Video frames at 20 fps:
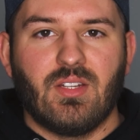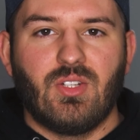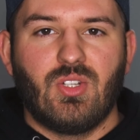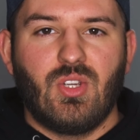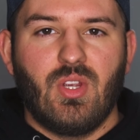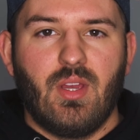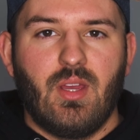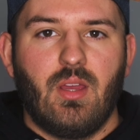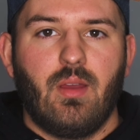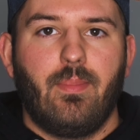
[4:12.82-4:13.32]
a
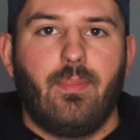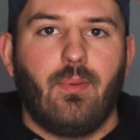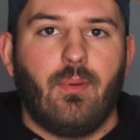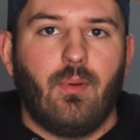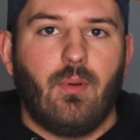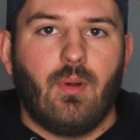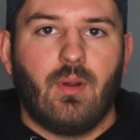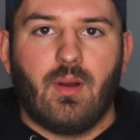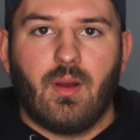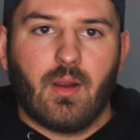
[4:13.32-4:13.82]
jib
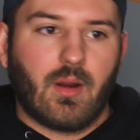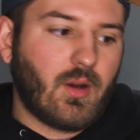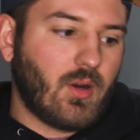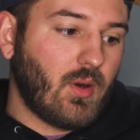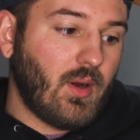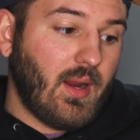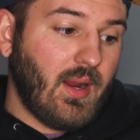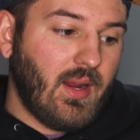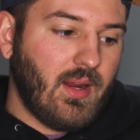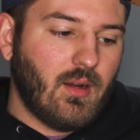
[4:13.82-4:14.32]
or a
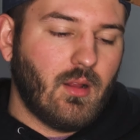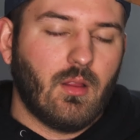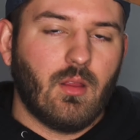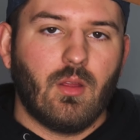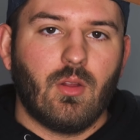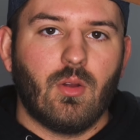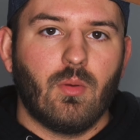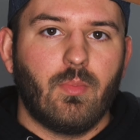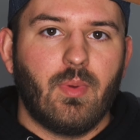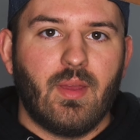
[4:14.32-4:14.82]
crane a
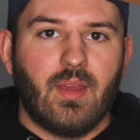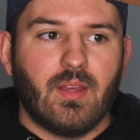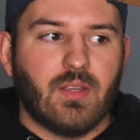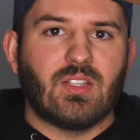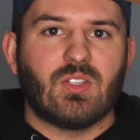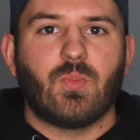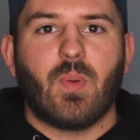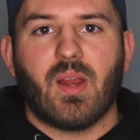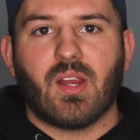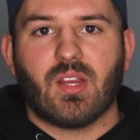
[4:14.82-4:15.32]
little bit,
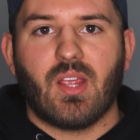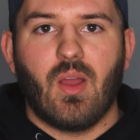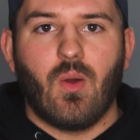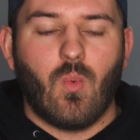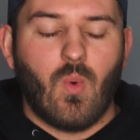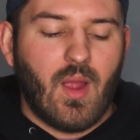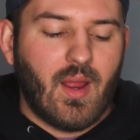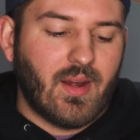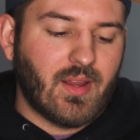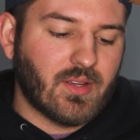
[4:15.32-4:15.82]
especially at
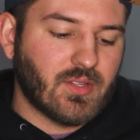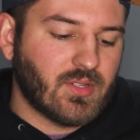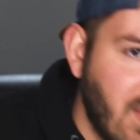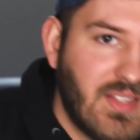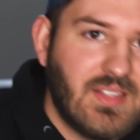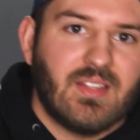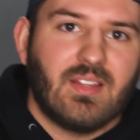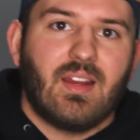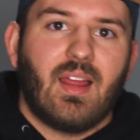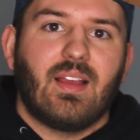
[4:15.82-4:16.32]
weddings. This
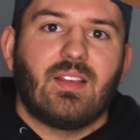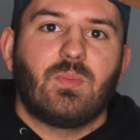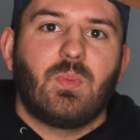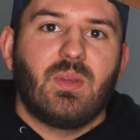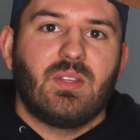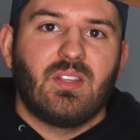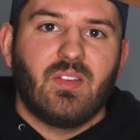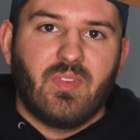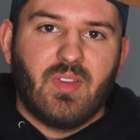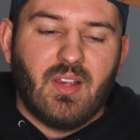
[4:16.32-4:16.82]
is a nice
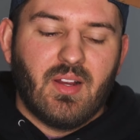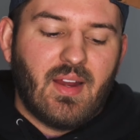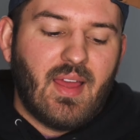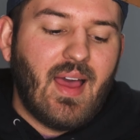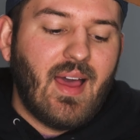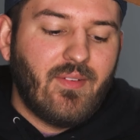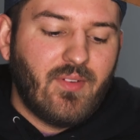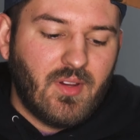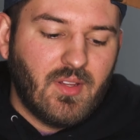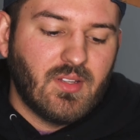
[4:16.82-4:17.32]
piece of gear to
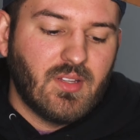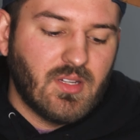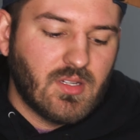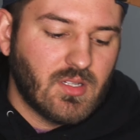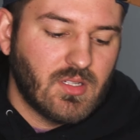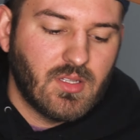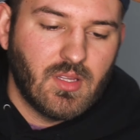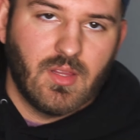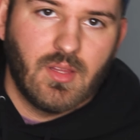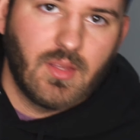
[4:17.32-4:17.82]
have in
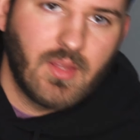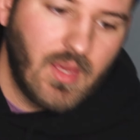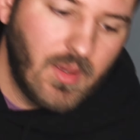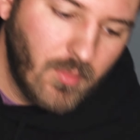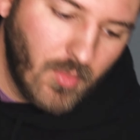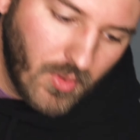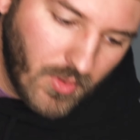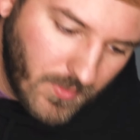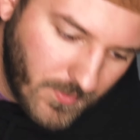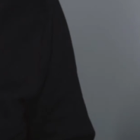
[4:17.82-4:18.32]
addition to the gimbal.